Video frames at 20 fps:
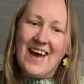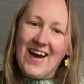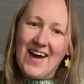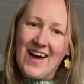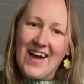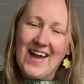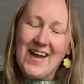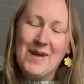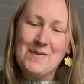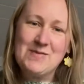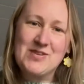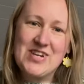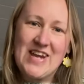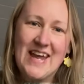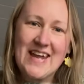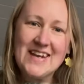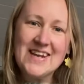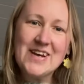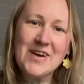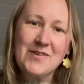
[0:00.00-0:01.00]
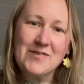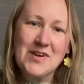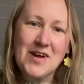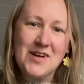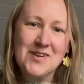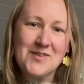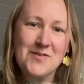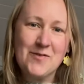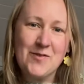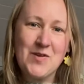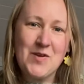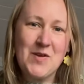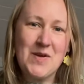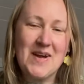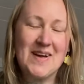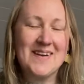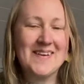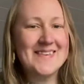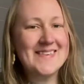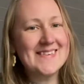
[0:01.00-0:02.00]
I am Jen of Castle View
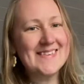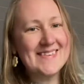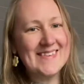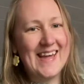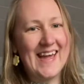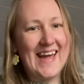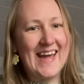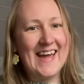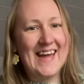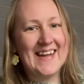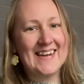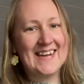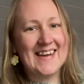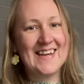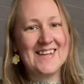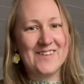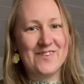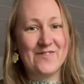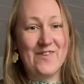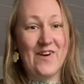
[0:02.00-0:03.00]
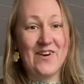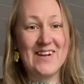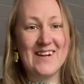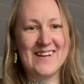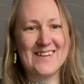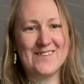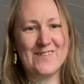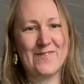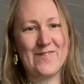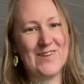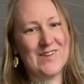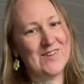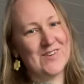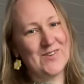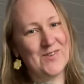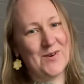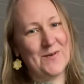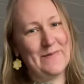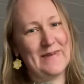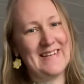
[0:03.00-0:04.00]
Yarns and it's very nice of you to
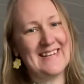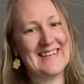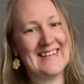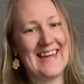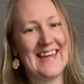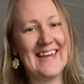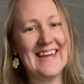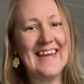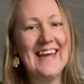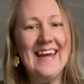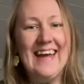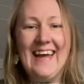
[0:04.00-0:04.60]
join me today.